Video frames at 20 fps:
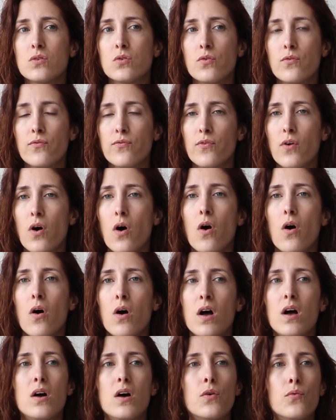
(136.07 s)
you know,
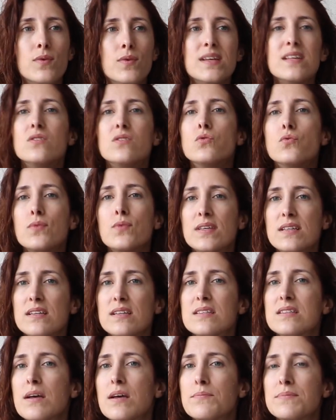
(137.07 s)
for really
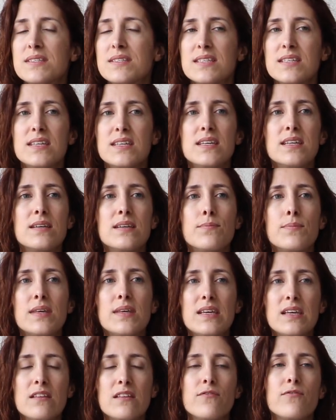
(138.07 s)
doing something,
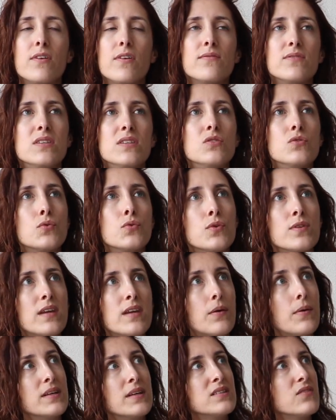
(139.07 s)
being involved into a
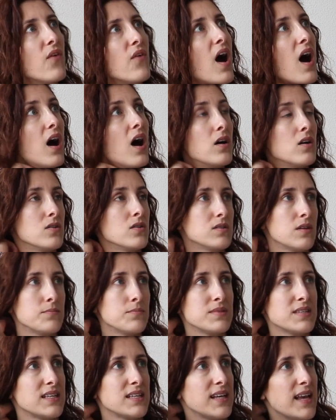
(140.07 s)
narrative arc or
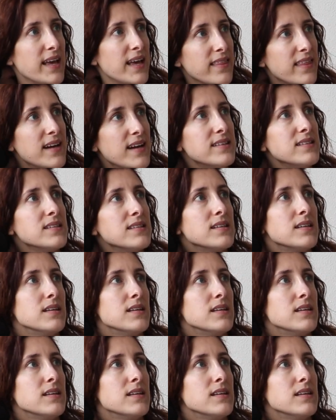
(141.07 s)
something like that?